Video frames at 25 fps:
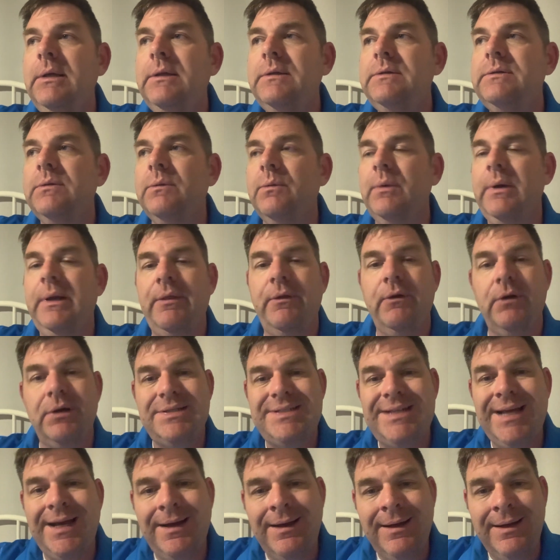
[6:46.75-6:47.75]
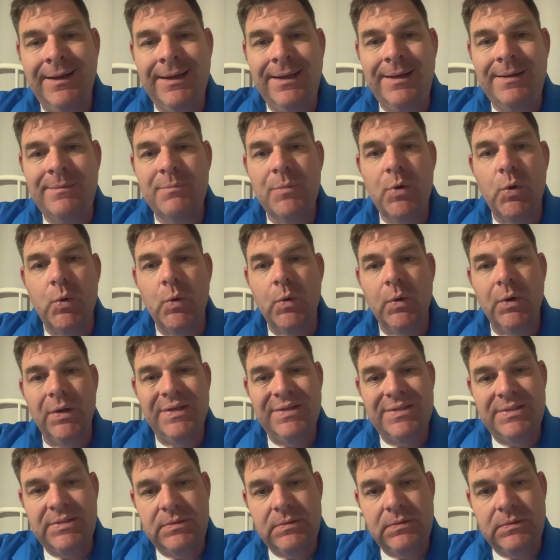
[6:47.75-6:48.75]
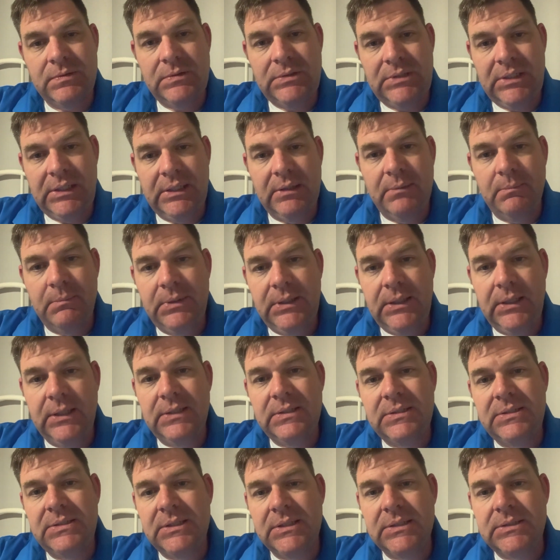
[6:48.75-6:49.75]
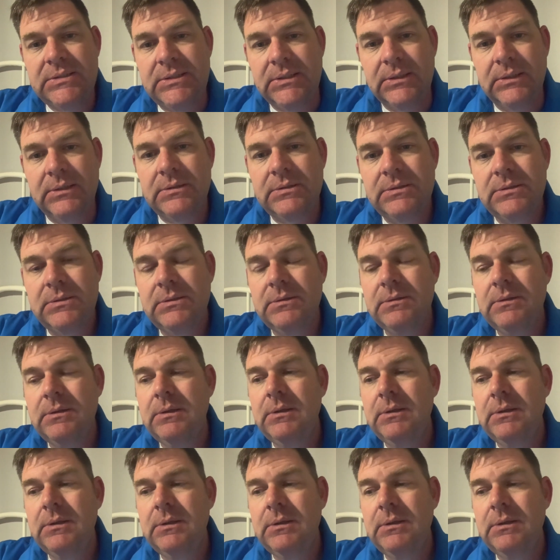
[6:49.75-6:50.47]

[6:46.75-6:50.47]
to either a time or a DME, a distance,